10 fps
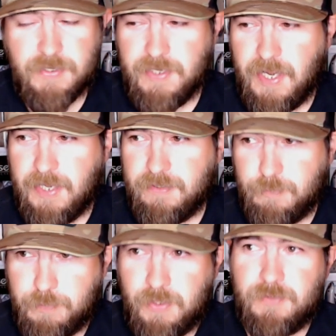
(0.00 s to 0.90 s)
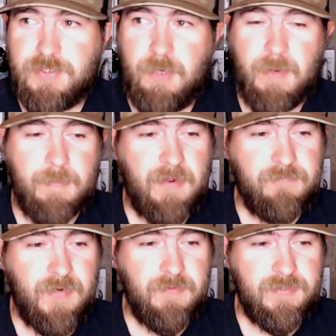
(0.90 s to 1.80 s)
night, probably going to talk about my
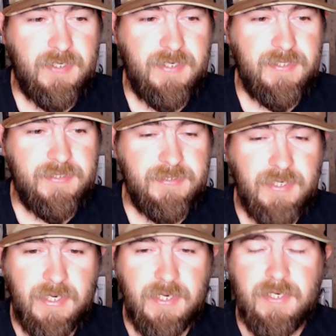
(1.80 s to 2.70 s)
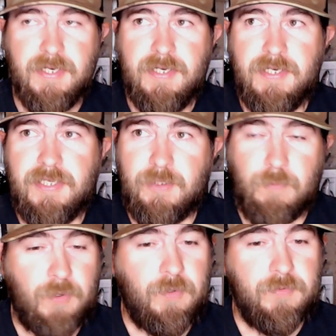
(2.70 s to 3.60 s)
favorite thing in the
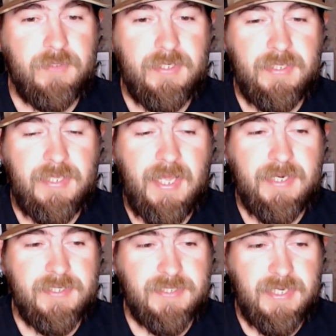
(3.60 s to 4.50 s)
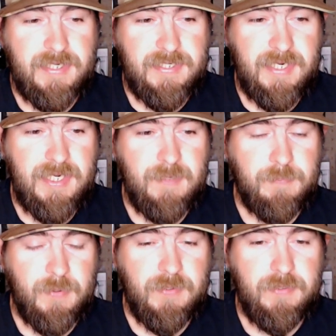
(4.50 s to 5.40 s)
world, and that is deep
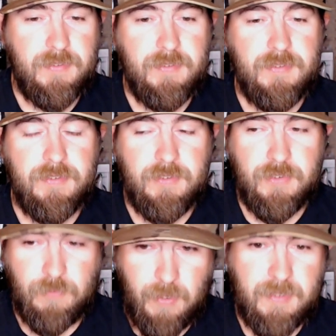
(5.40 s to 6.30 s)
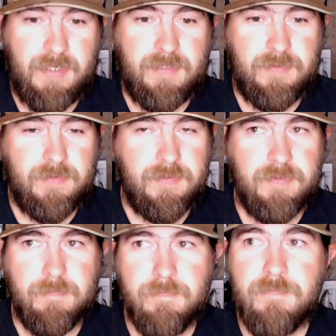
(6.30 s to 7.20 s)
cranking.
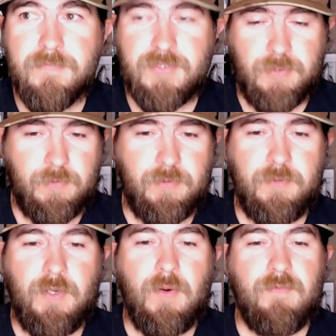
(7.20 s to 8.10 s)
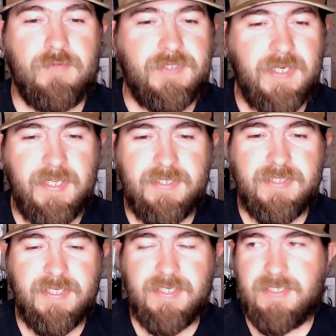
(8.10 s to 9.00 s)
So we're going to go over ten X
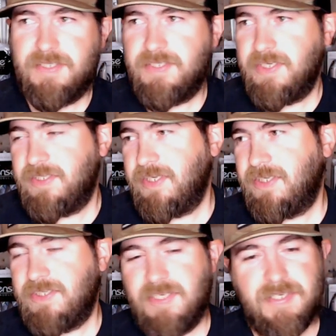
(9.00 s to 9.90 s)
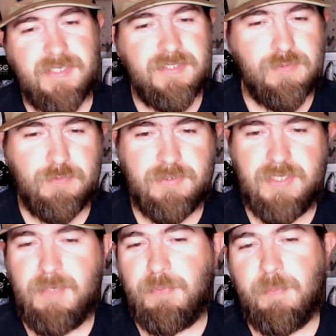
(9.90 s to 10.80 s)
Ds, six X Ds,
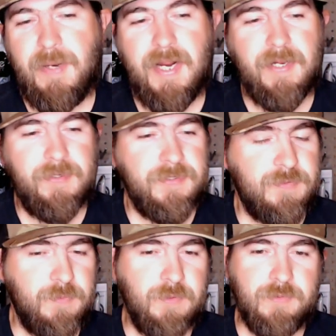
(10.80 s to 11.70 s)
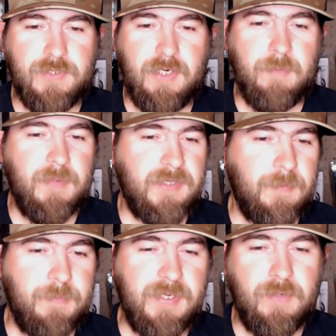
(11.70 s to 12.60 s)
deep Rapalas. We're going to talk about the
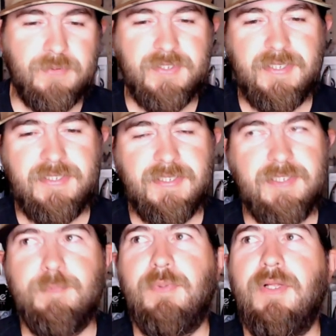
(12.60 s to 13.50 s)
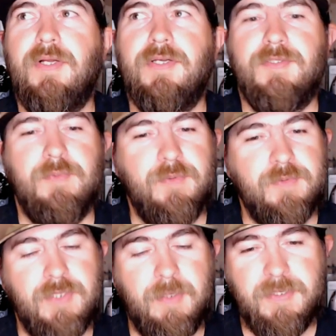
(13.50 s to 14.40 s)
big old six cents plugs. We're going
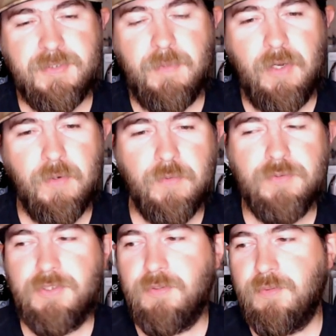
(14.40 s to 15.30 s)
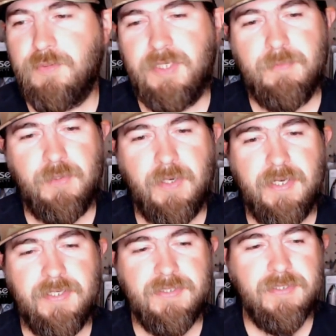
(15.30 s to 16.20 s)
to talk about some old school deep
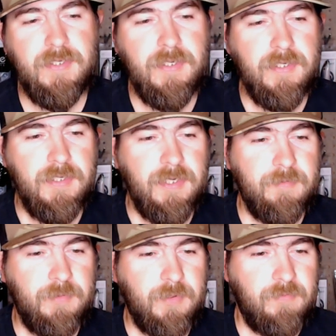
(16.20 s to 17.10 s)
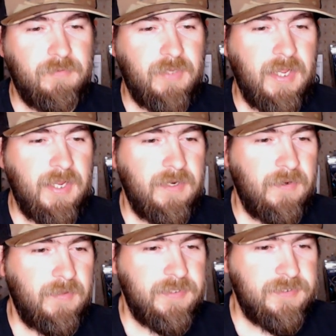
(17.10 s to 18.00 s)
cranks. I'm going to go over line,
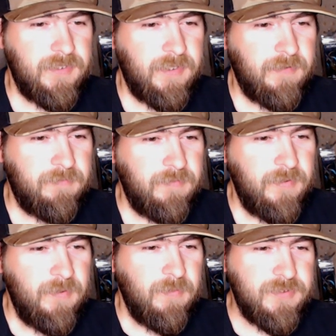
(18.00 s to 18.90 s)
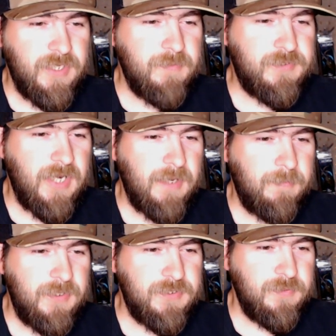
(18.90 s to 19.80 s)
all that stuff. What's up, Jack
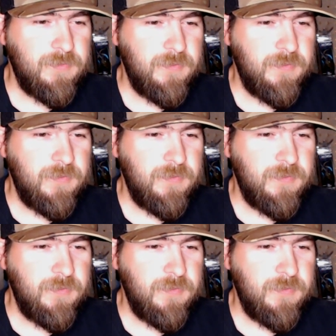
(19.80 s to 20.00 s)
Mitchell?